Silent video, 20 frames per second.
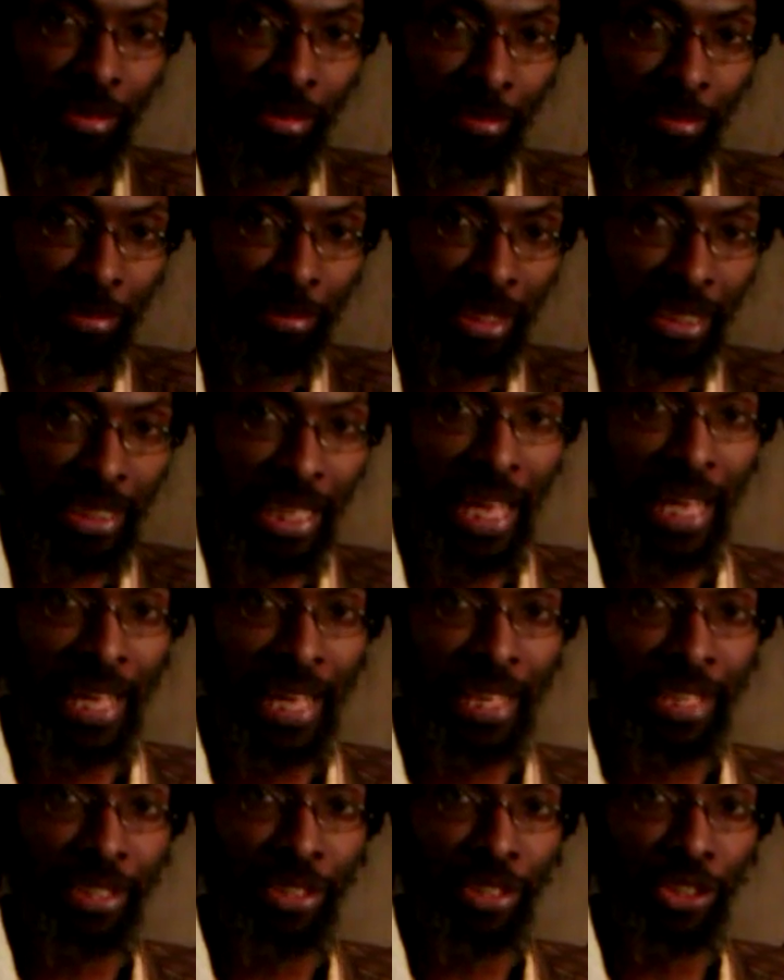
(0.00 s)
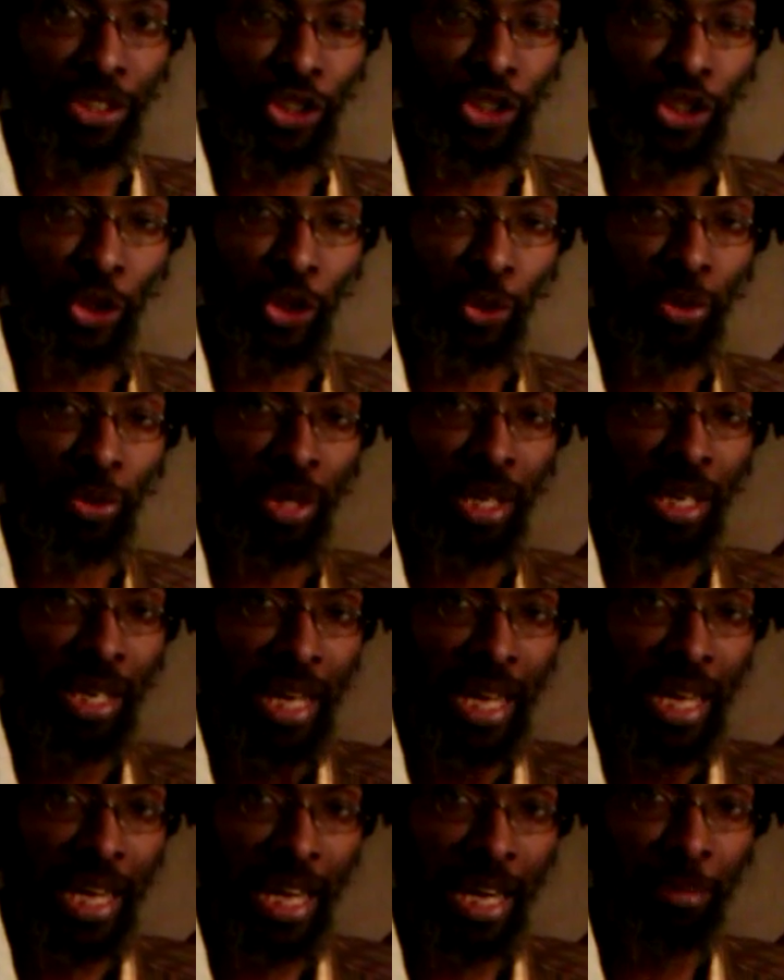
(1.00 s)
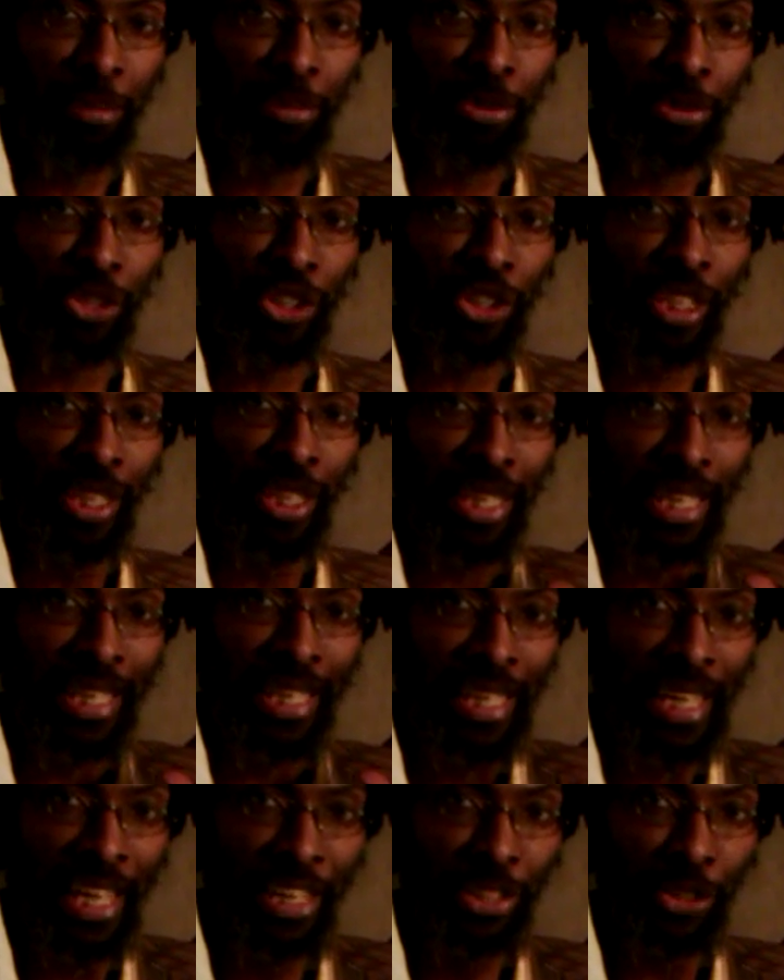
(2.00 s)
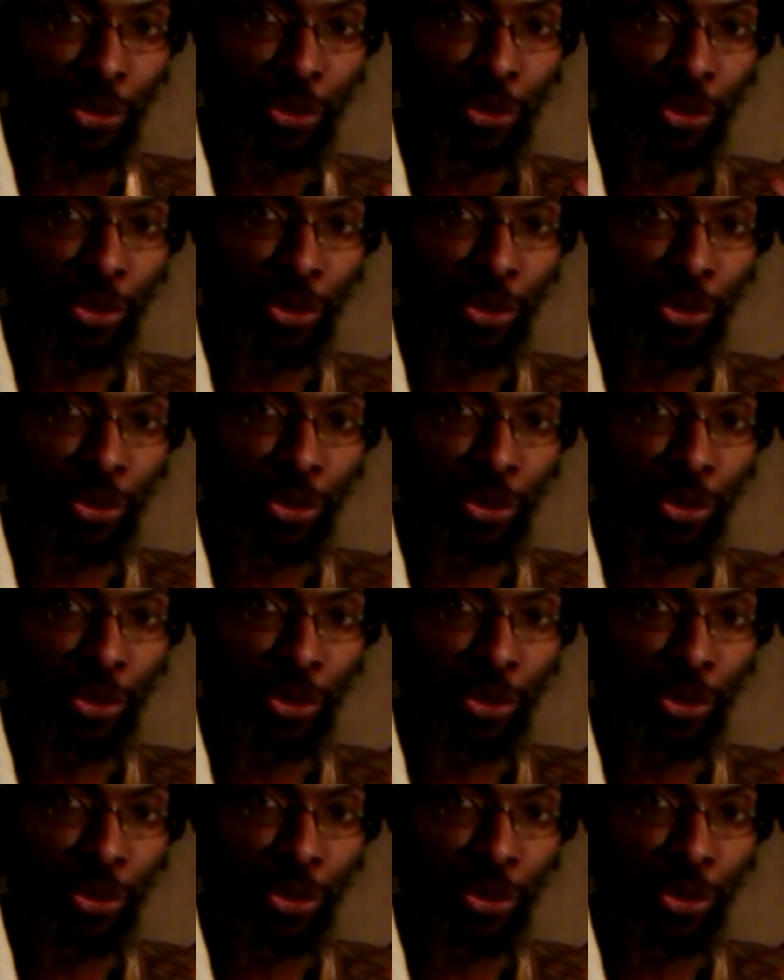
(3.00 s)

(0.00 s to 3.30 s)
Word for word: Messiah, Yeshua HaMoshiach, Jesus